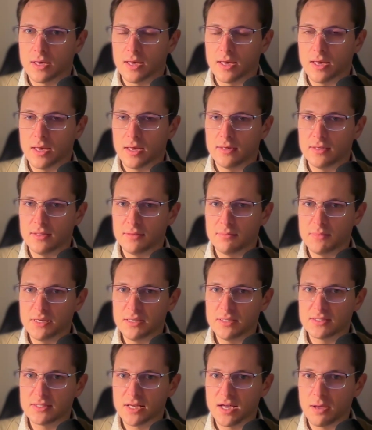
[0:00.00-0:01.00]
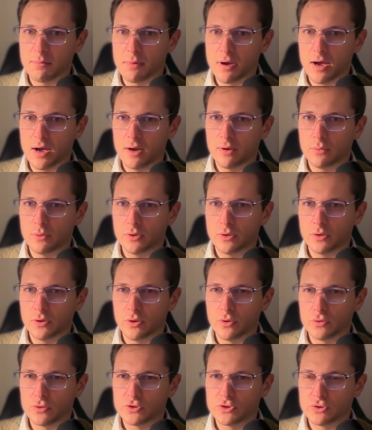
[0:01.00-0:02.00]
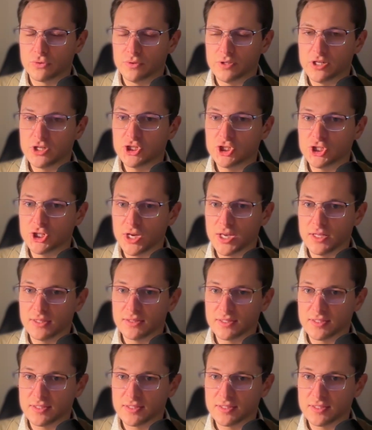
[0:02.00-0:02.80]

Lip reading: And in the meantime, I will also initiate